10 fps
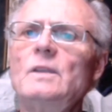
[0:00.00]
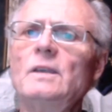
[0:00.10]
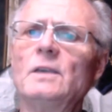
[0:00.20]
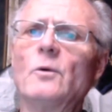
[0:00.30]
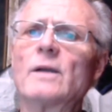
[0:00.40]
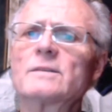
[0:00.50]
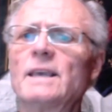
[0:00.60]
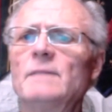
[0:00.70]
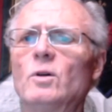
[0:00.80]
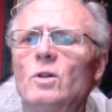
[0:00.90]
he wears
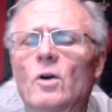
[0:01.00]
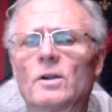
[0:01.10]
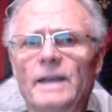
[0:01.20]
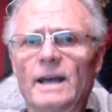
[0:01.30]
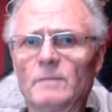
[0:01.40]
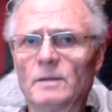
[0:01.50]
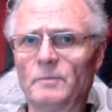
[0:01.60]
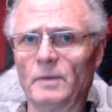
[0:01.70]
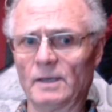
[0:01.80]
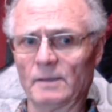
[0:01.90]
a bullhorned helmet
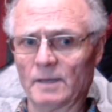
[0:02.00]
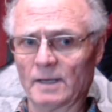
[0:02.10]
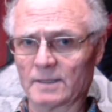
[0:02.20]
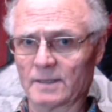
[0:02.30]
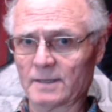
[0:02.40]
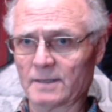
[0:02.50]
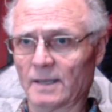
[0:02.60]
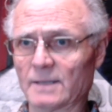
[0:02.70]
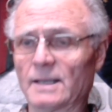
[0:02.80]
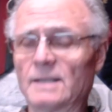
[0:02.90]
because this
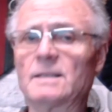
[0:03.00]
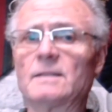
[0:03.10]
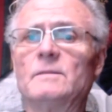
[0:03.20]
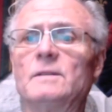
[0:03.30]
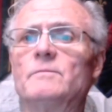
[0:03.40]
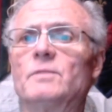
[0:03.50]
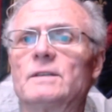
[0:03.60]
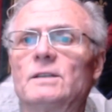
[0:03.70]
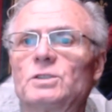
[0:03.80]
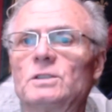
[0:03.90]
sets him in
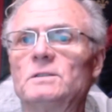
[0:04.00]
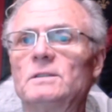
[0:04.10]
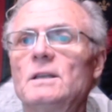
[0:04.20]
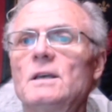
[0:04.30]
position